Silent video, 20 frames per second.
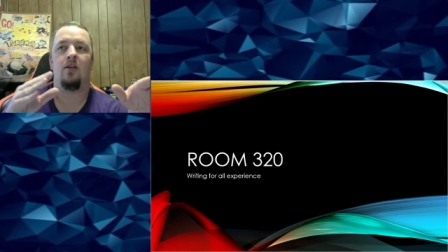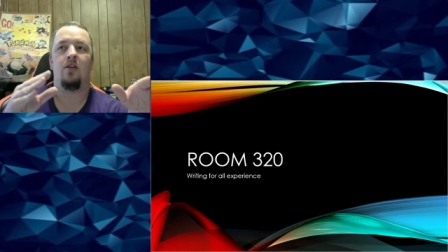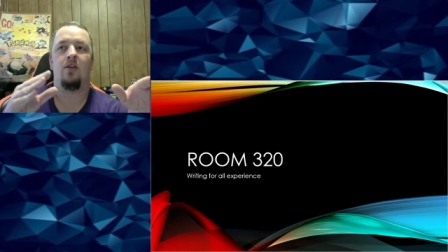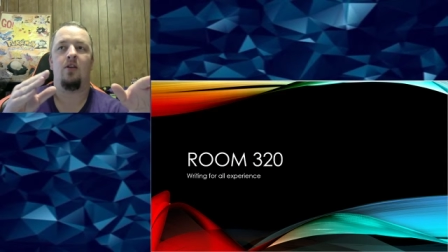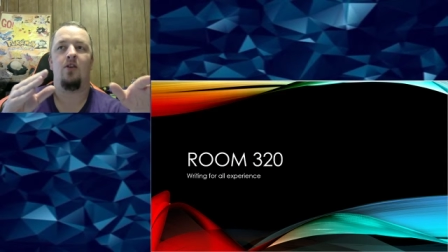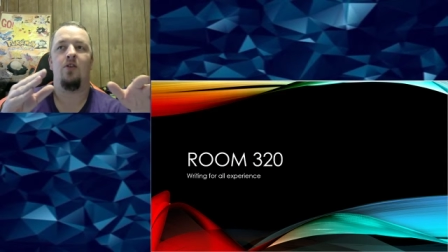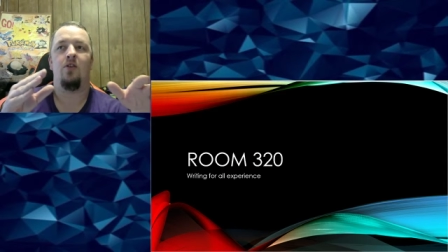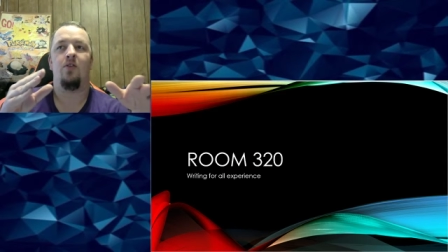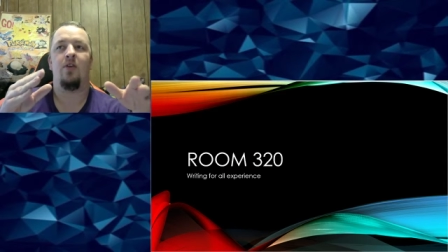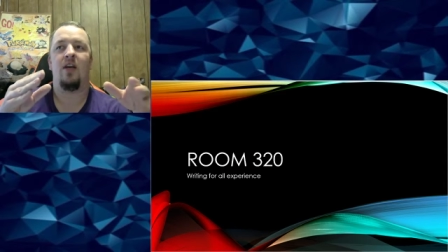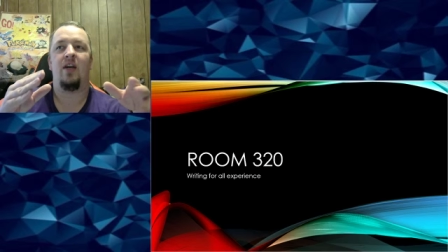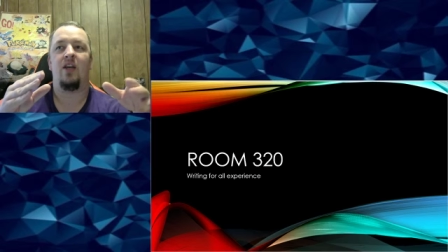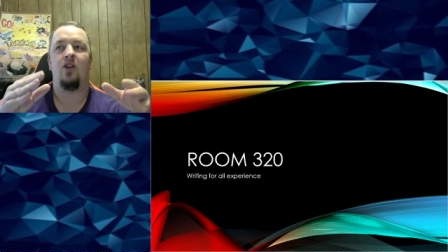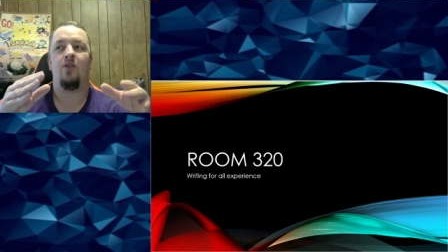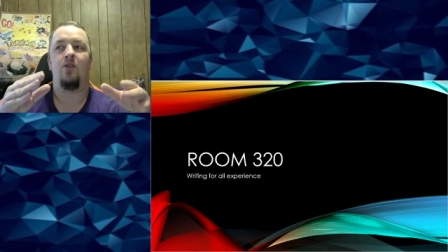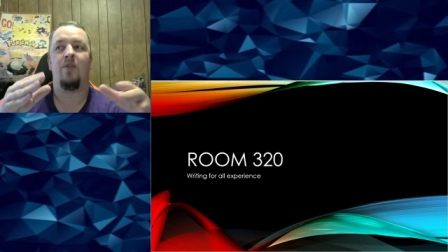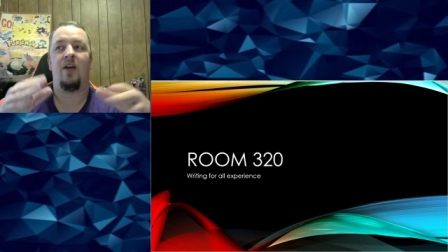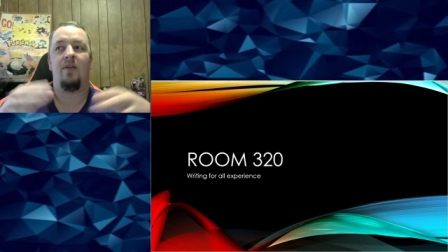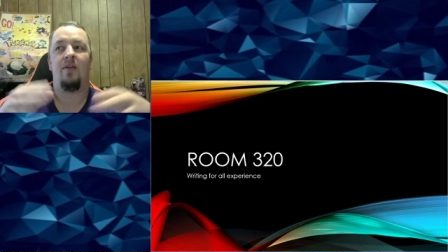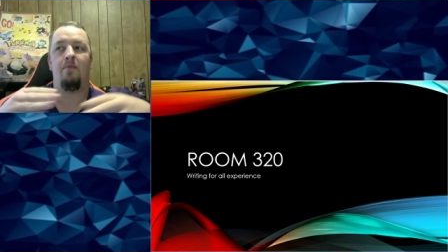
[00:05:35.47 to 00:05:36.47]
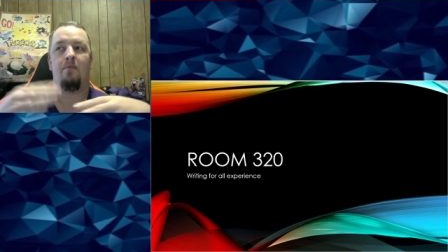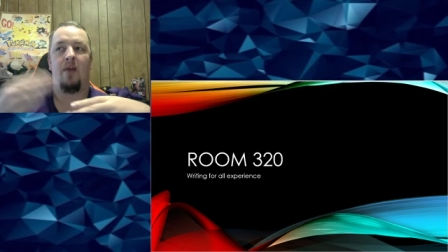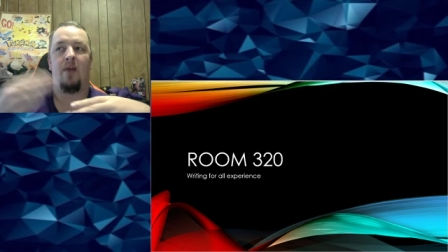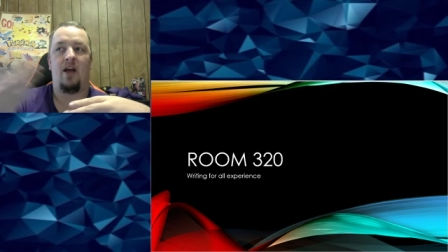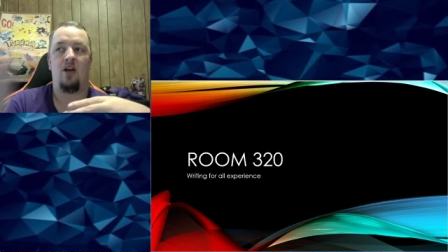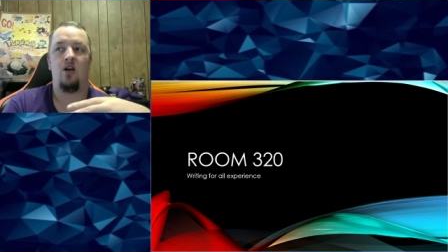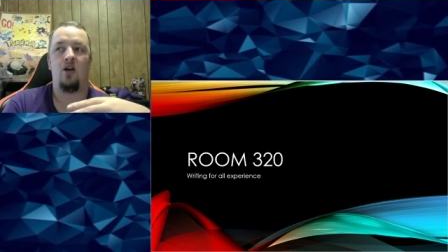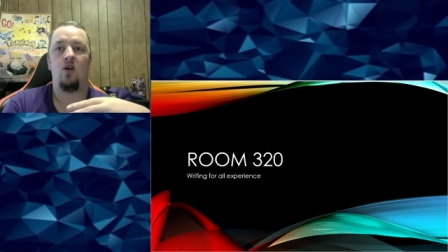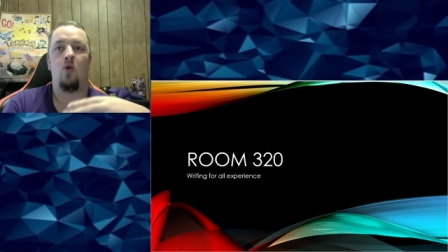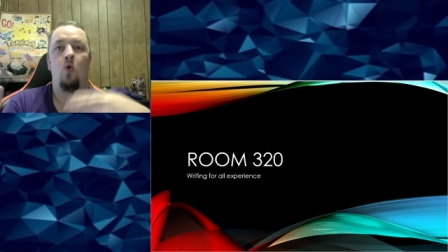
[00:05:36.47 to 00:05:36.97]
to either be
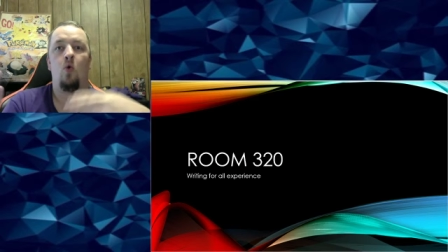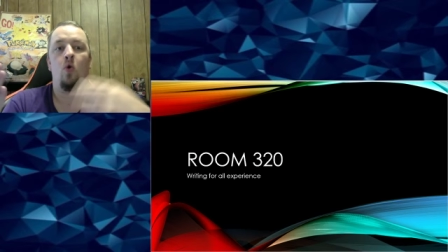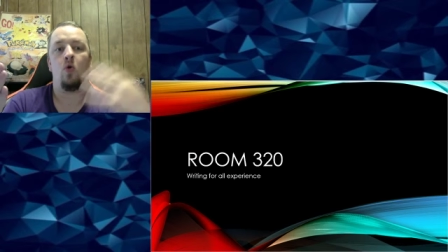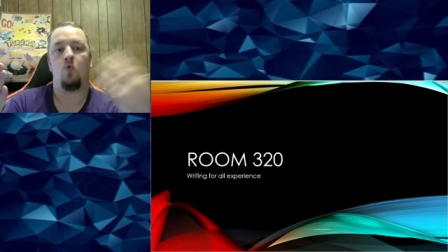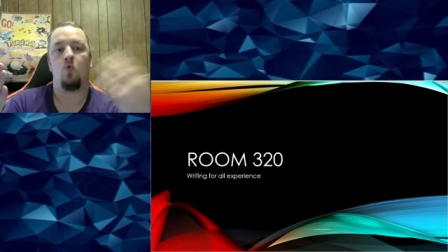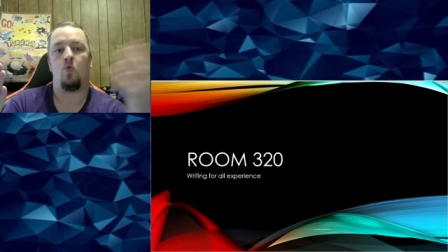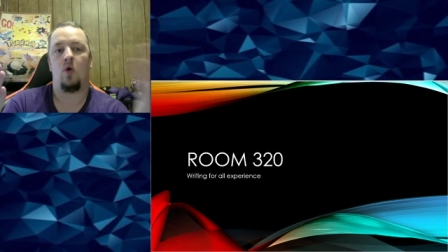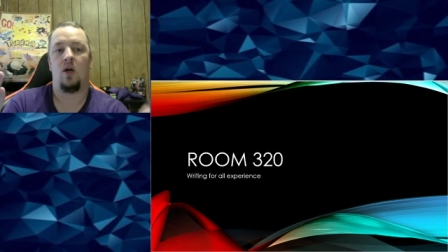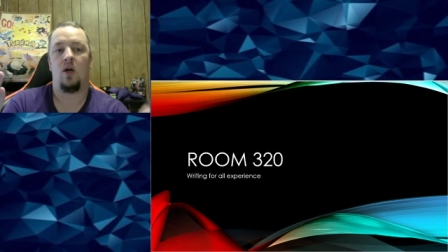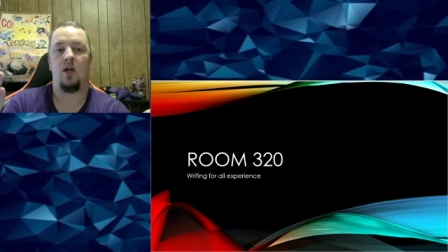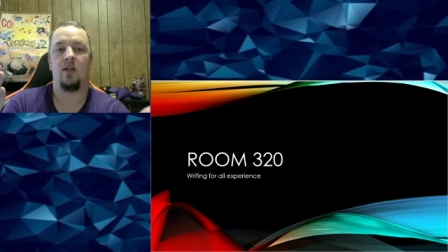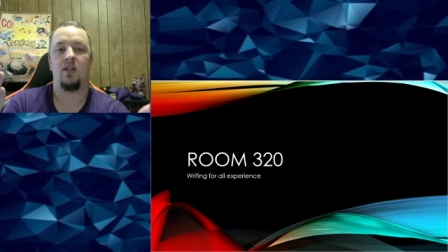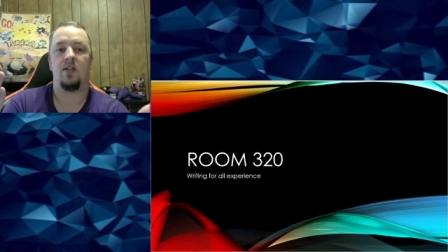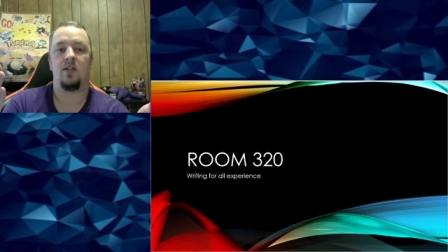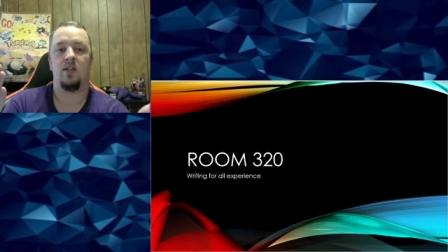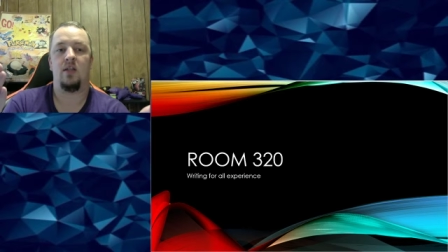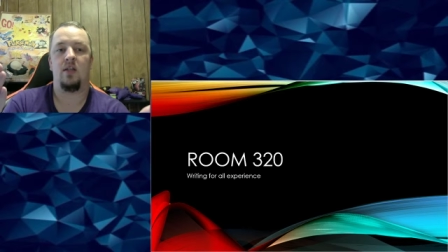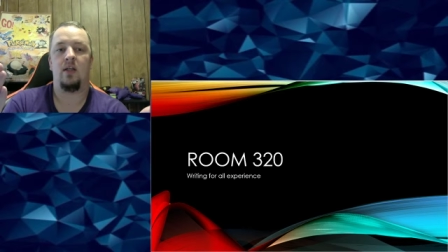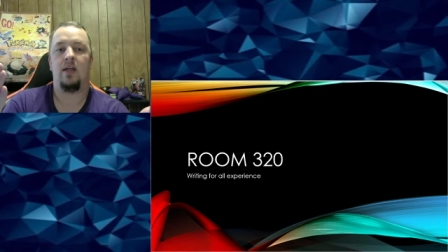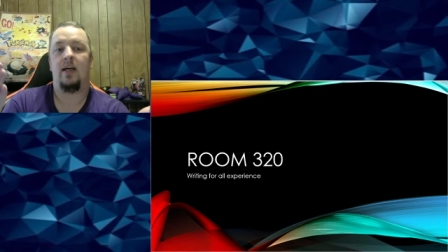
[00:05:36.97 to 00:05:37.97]
better or worse.